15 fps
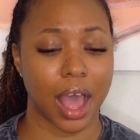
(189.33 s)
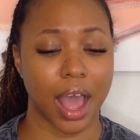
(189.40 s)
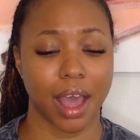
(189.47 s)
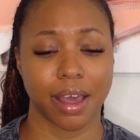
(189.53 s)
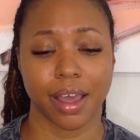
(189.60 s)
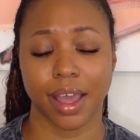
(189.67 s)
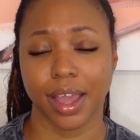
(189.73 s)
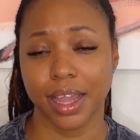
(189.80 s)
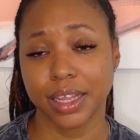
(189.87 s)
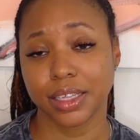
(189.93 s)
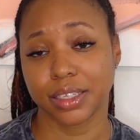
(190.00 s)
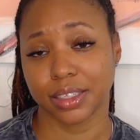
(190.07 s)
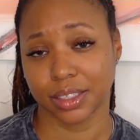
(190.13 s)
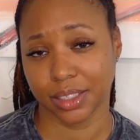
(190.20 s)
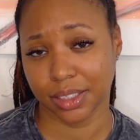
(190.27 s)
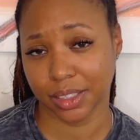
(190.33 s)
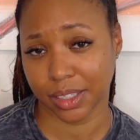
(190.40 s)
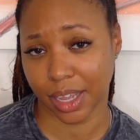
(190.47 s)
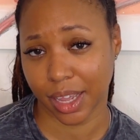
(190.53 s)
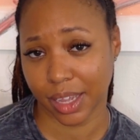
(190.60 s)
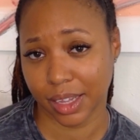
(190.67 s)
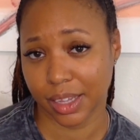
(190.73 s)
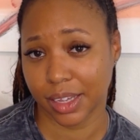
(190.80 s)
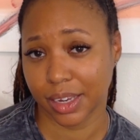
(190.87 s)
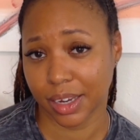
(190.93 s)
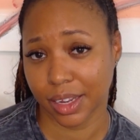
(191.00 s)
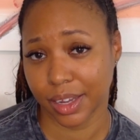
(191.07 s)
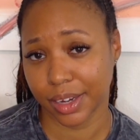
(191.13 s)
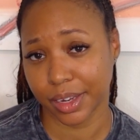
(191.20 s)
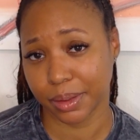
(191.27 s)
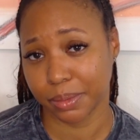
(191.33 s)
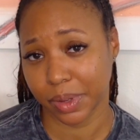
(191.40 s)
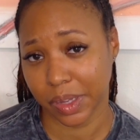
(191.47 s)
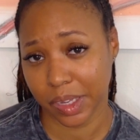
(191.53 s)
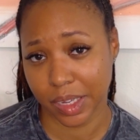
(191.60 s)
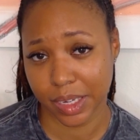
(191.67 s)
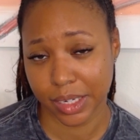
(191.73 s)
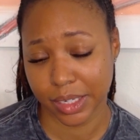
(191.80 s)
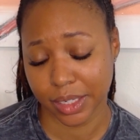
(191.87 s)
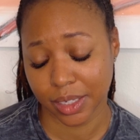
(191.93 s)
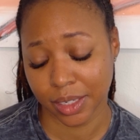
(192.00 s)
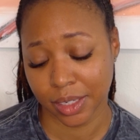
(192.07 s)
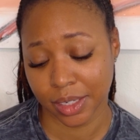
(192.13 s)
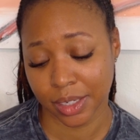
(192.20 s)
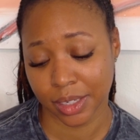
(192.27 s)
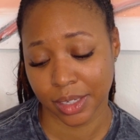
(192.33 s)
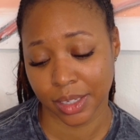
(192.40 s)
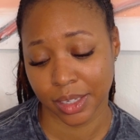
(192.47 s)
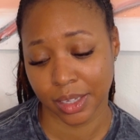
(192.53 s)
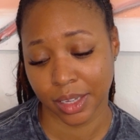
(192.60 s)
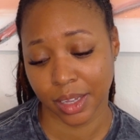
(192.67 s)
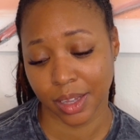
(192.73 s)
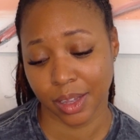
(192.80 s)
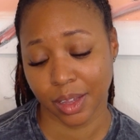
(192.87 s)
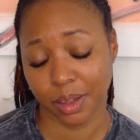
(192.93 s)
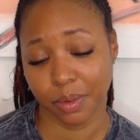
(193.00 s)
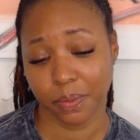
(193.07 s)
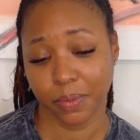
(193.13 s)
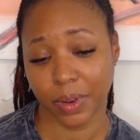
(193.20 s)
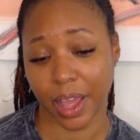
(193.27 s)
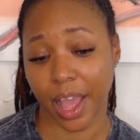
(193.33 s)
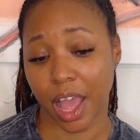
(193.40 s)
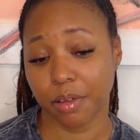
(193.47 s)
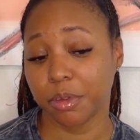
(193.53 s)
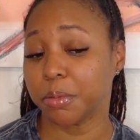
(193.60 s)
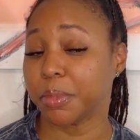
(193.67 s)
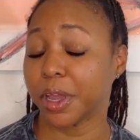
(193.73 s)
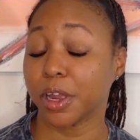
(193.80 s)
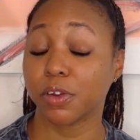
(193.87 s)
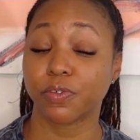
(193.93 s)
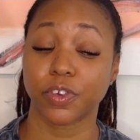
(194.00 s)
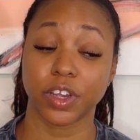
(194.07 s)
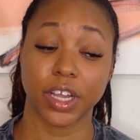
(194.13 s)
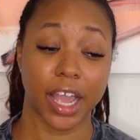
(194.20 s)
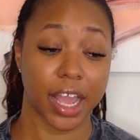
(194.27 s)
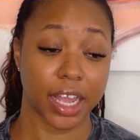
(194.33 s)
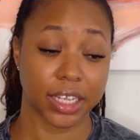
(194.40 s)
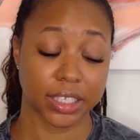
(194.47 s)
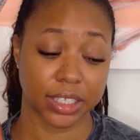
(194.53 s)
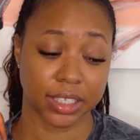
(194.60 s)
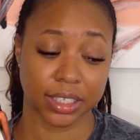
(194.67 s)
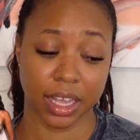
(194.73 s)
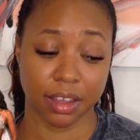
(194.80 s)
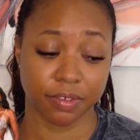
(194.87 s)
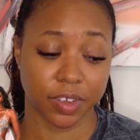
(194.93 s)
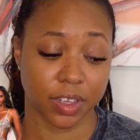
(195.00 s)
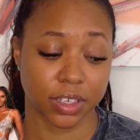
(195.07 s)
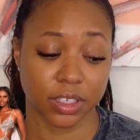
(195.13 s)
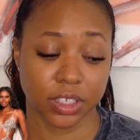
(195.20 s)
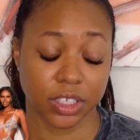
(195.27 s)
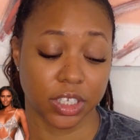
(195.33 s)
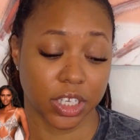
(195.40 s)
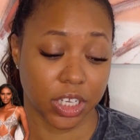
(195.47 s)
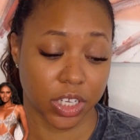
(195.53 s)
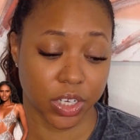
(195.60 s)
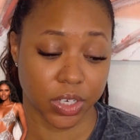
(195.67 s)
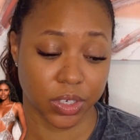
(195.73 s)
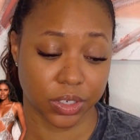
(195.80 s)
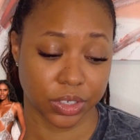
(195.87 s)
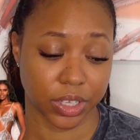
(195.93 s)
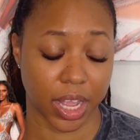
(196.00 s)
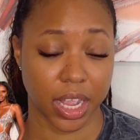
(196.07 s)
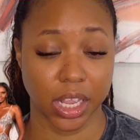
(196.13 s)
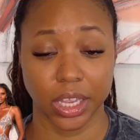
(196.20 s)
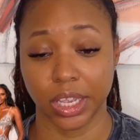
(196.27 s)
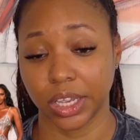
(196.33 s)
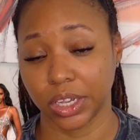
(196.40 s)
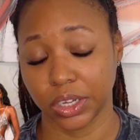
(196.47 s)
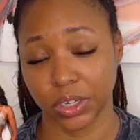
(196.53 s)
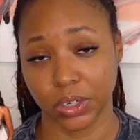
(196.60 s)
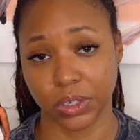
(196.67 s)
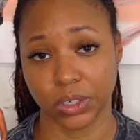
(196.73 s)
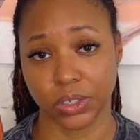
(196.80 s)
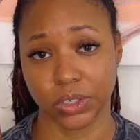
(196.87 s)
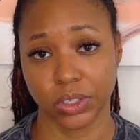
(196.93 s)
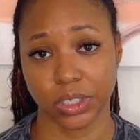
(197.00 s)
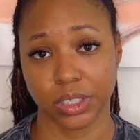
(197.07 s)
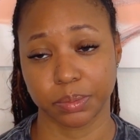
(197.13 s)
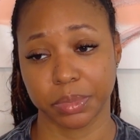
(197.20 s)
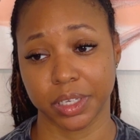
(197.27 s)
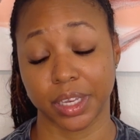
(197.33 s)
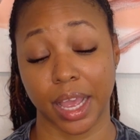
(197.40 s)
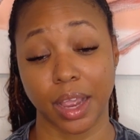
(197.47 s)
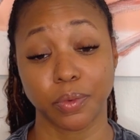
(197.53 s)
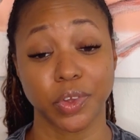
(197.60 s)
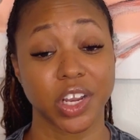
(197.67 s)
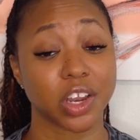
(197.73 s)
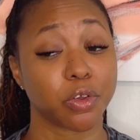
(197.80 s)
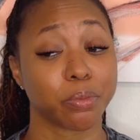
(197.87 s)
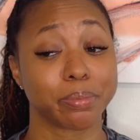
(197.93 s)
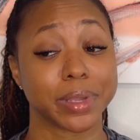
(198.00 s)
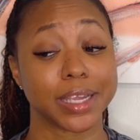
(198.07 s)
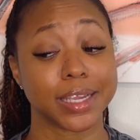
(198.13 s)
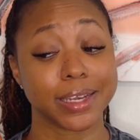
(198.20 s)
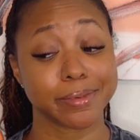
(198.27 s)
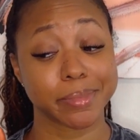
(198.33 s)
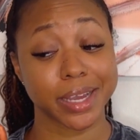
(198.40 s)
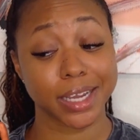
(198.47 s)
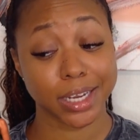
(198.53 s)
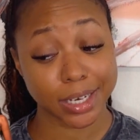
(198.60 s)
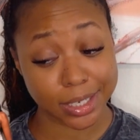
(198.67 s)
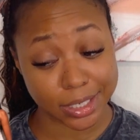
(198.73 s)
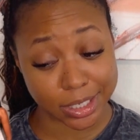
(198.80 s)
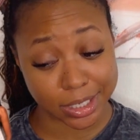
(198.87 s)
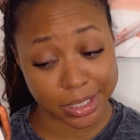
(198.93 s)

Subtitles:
I hate to say it, honey bun. They have been married for 7 years, 8 years. But that really don't mean much.